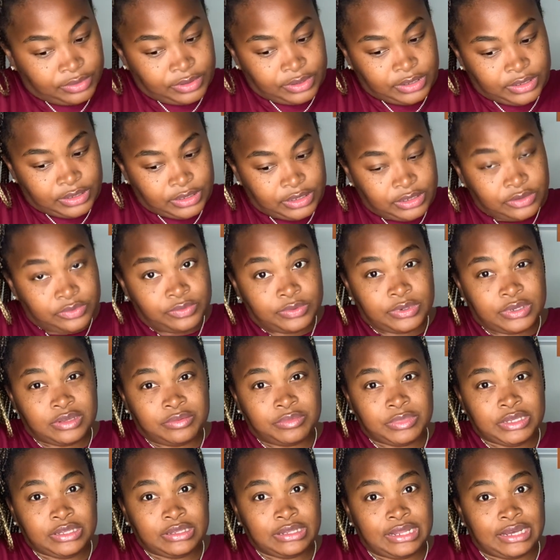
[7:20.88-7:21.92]
This one can
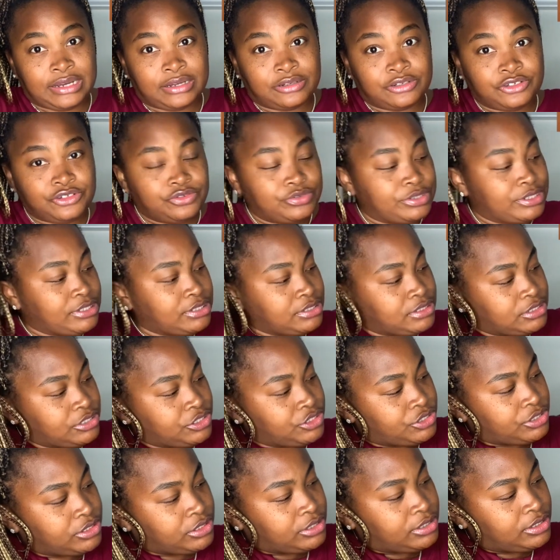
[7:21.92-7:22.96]
be like a
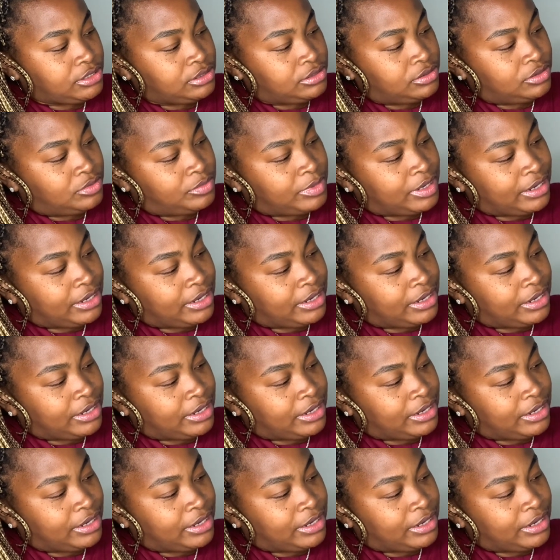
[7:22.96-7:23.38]
transition color on my